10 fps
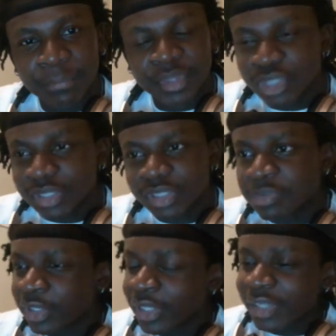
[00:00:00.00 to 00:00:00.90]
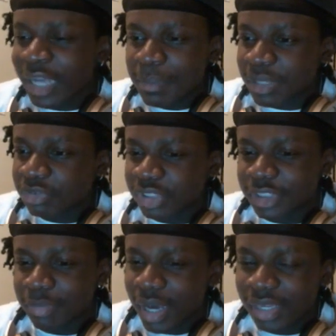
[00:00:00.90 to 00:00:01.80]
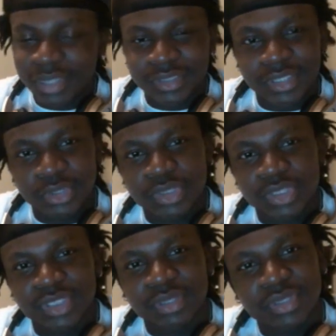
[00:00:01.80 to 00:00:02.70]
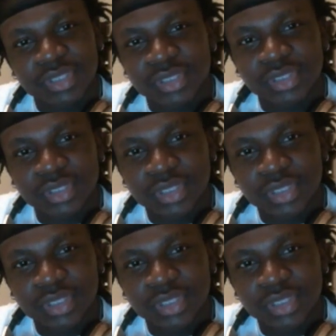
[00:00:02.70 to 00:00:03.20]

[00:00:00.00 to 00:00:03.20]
So I was looking at the comments and I was just smiling. I was like, "Are you serious?